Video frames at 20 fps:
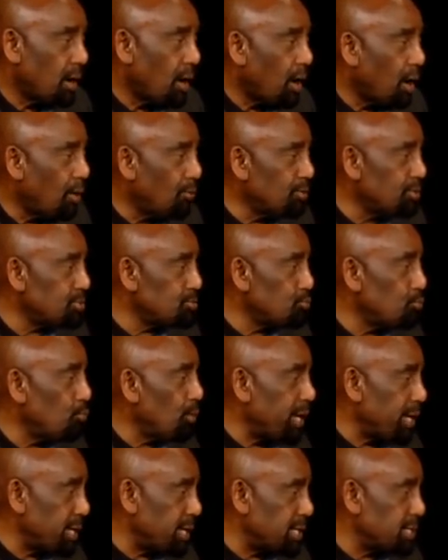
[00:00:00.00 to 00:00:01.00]
Always
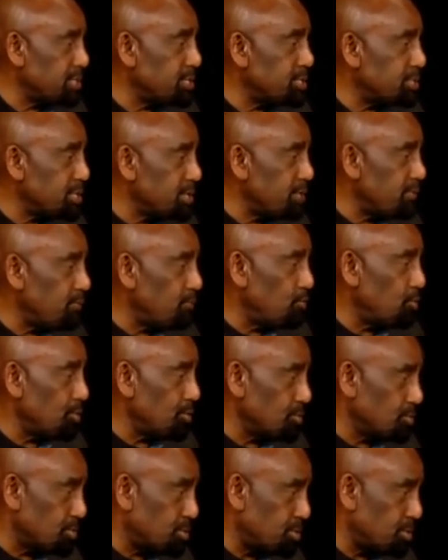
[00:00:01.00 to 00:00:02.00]
wait and see for
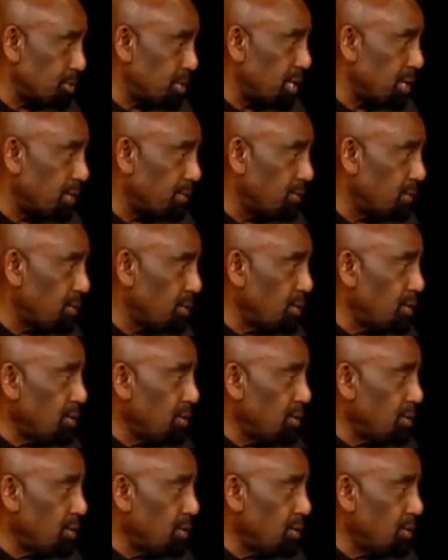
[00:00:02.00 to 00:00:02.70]
yourself.